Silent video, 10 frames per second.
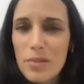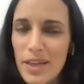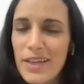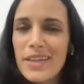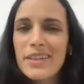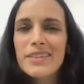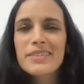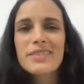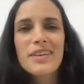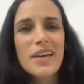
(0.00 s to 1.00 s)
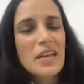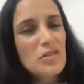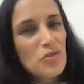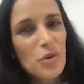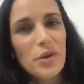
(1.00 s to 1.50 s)
planning
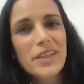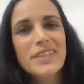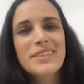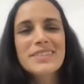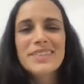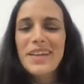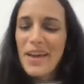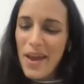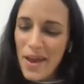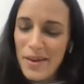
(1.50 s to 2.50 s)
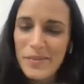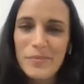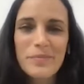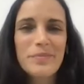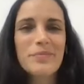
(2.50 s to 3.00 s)
and drawing
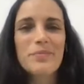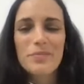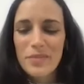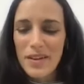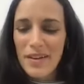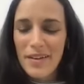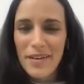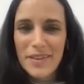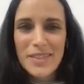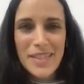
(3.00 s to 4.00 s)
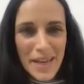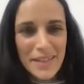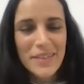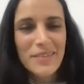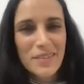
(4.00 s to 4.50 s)
and
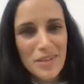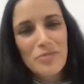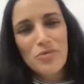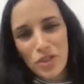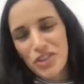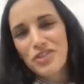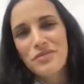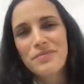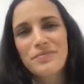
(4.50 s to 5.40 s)
designing their bridge.